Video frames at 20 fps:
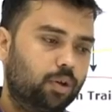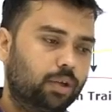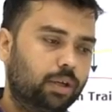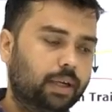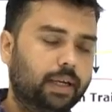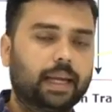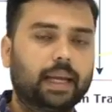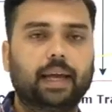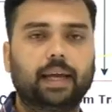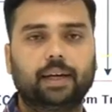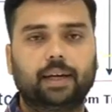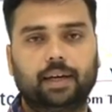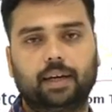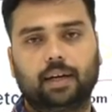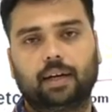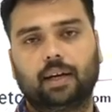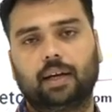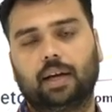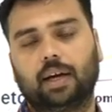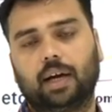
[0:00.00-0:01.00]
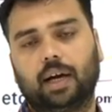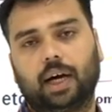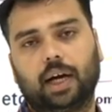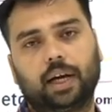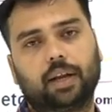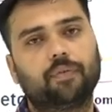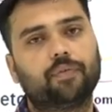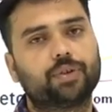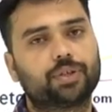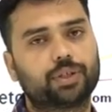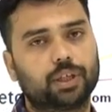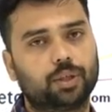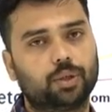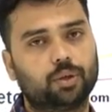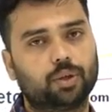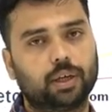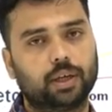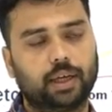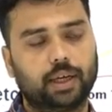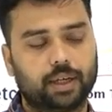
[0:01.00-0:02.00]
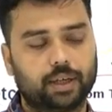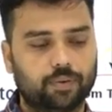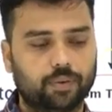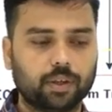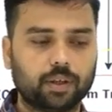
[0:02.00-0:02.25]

ANN, artificial neural network.